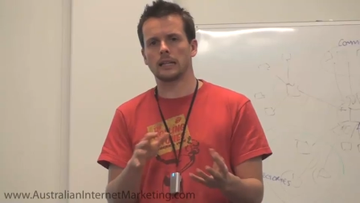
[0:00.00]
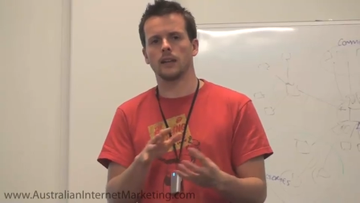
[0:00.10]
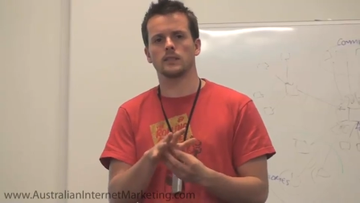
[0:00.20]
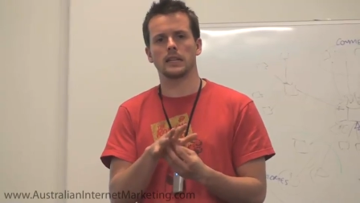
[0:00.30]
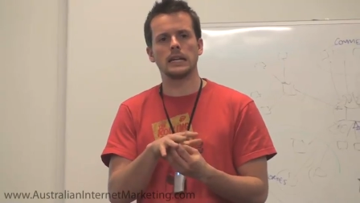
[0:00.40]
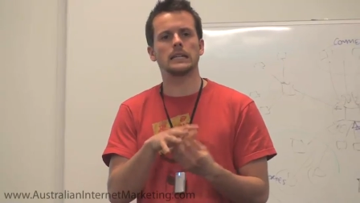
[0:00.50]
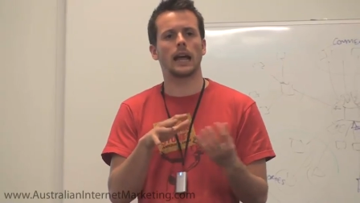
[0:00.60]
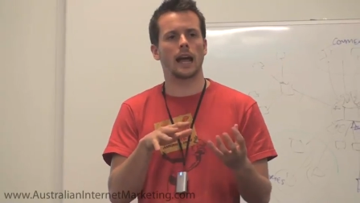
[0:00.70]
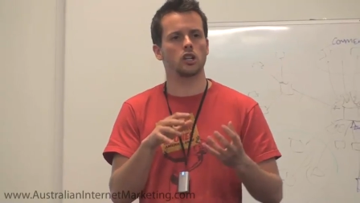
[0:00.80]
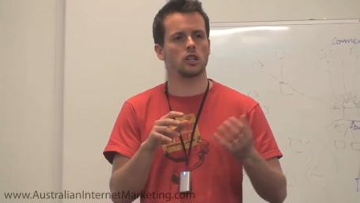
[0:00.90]
it gives an
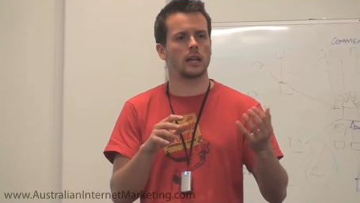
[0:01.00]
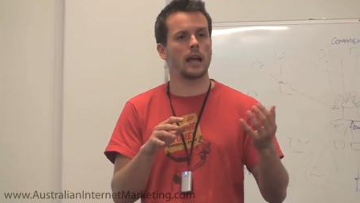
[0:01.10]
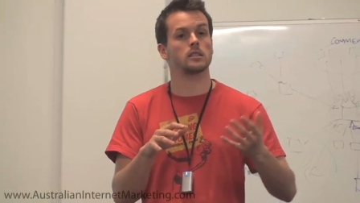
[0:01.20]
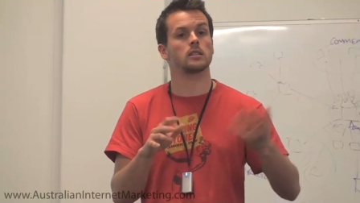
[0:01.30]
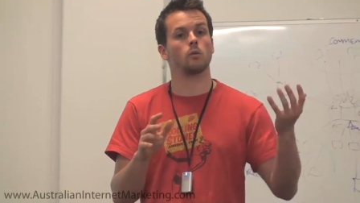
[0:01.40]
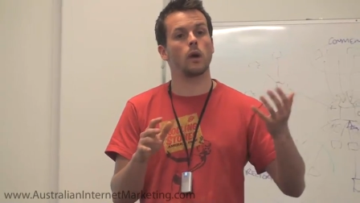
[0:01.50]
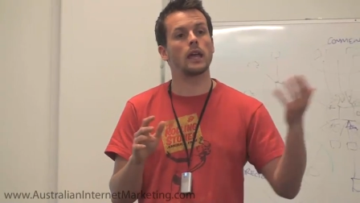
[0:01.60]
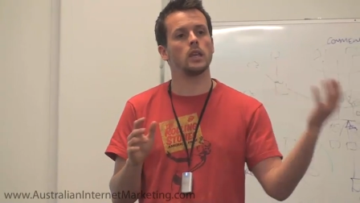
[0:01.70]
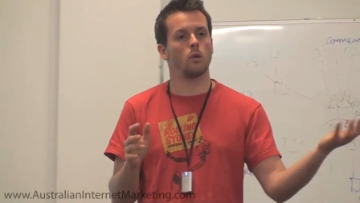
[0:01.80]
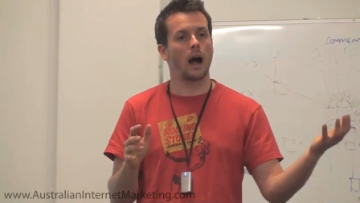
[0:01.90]
indication as to
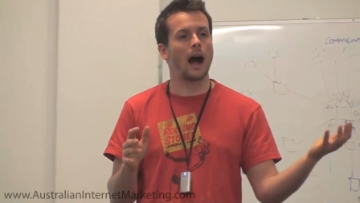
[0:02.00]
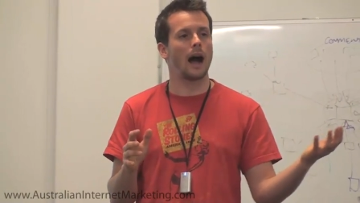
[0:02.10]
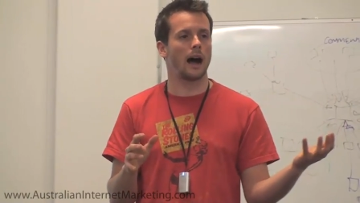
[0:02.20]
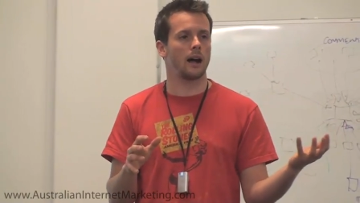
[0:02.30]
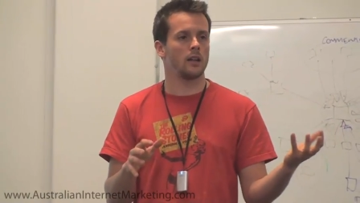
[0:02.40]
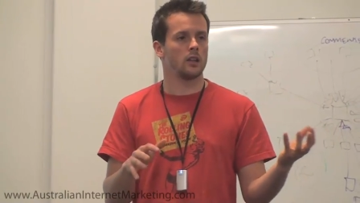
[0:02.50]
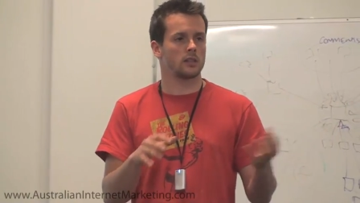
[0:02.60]
where you are.